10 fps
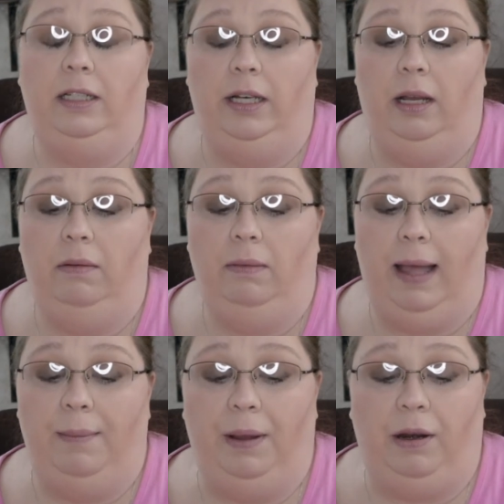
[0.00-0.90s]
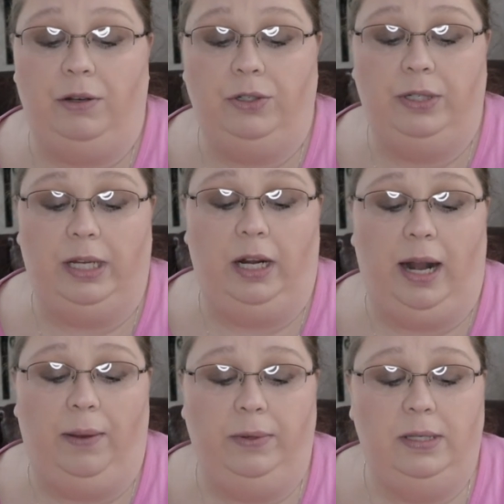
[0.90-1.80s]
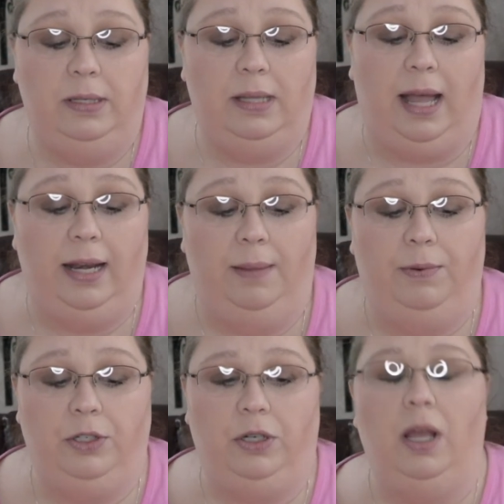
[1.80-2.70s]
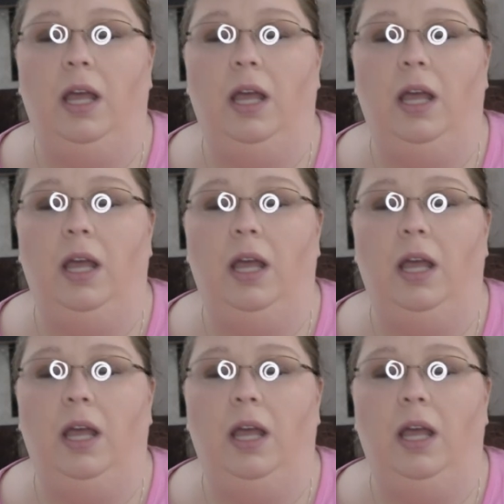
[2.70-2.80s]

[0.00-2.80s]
you know, had my groceries there and I was, I had done pushed.